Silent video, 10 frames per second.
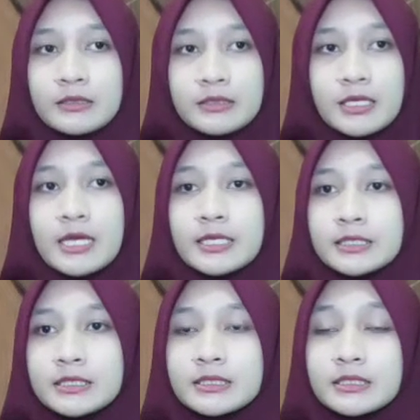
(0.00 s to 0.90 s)
There
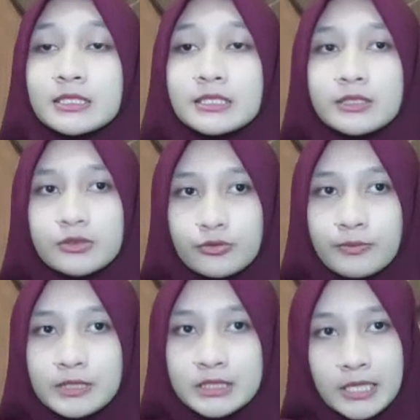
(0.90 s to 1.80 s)
is
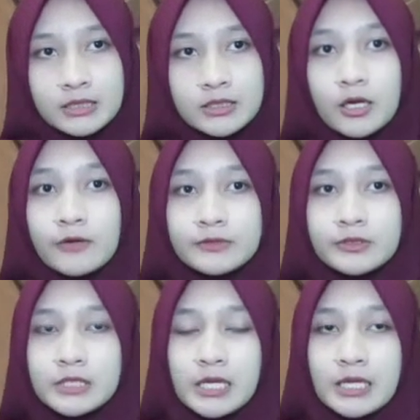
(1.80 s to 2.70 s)
32% of
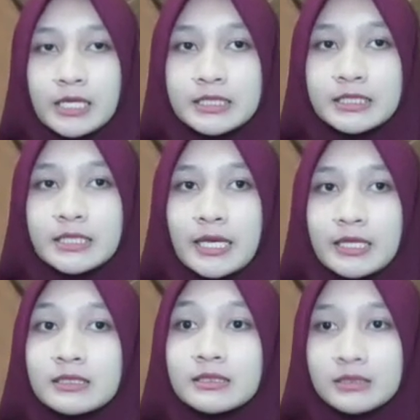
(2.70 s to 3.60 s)
total
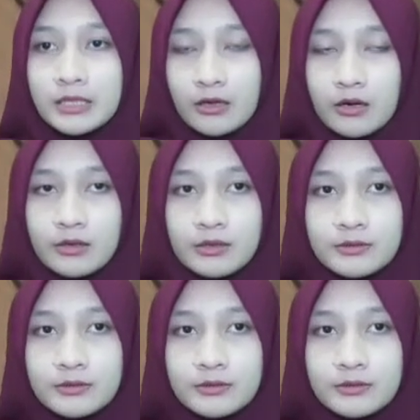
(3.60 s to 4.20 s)
810 error.